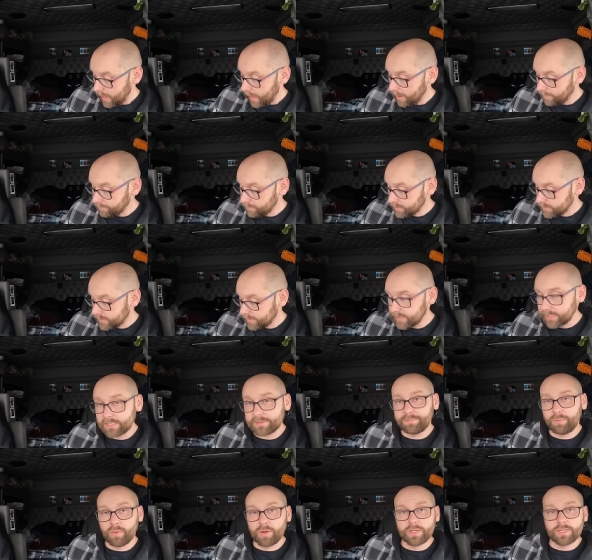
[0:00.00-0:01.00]
Average
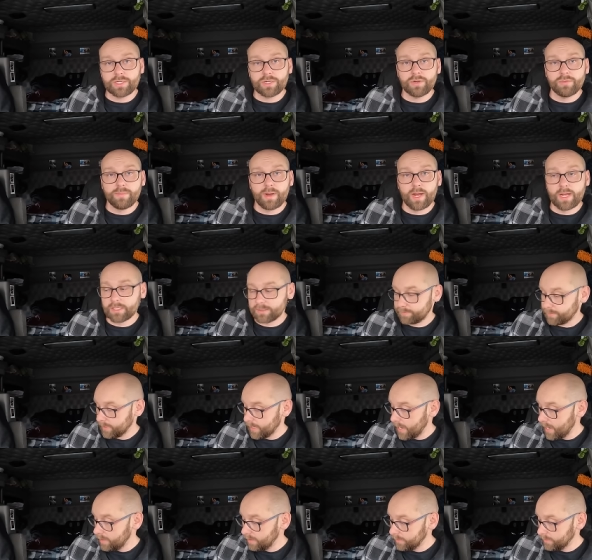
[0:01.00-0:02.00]
six point two miles per
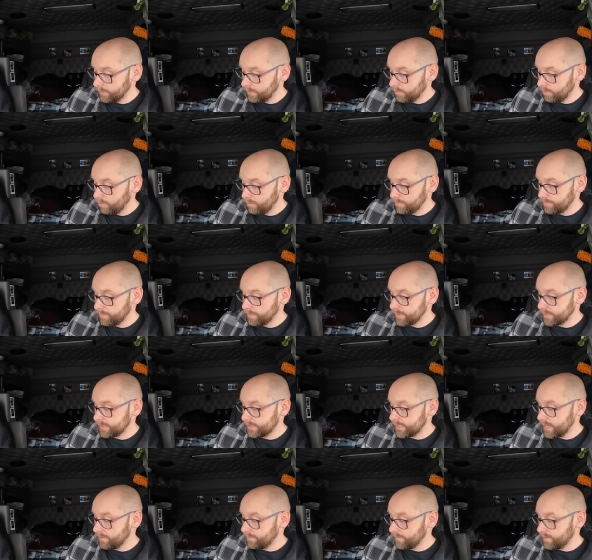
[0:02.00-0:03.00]
gallon, or
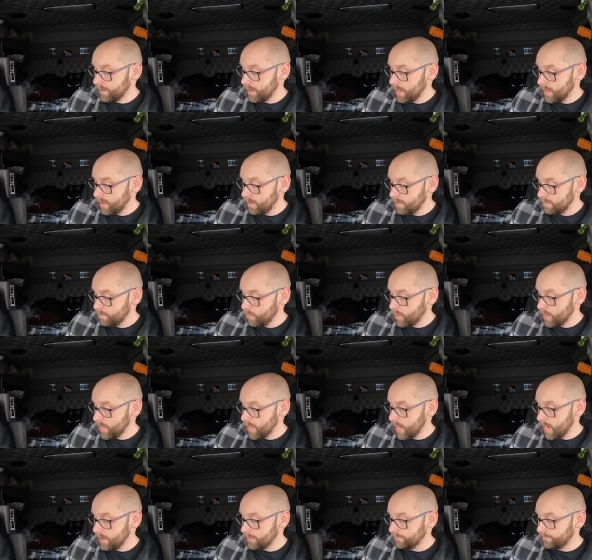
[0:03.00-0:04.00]
thirty-seven
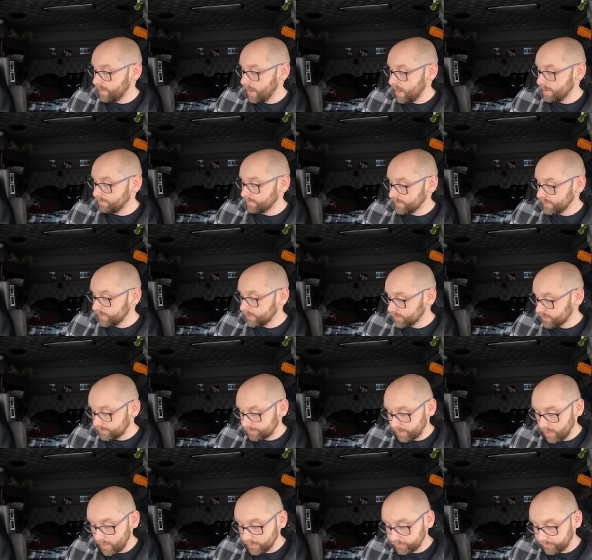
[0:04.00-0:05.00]
point nine five liters
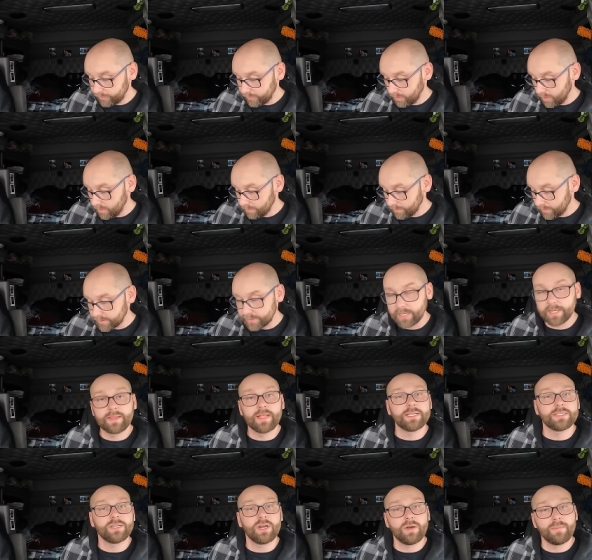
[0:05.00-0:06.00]
per one hundred kilometers.
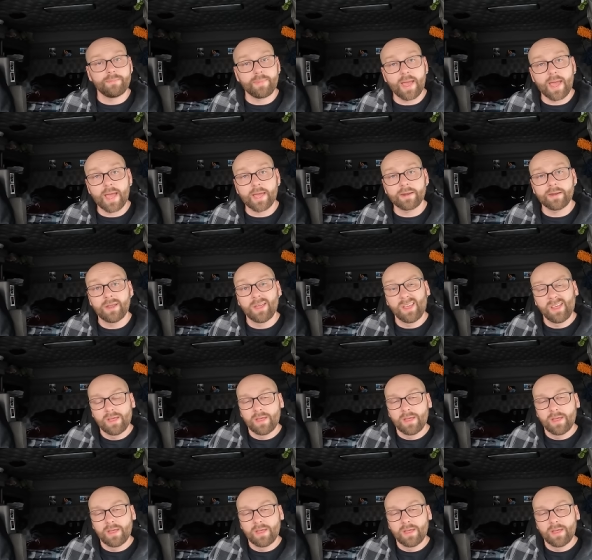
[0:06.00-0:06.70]
And that's not bad.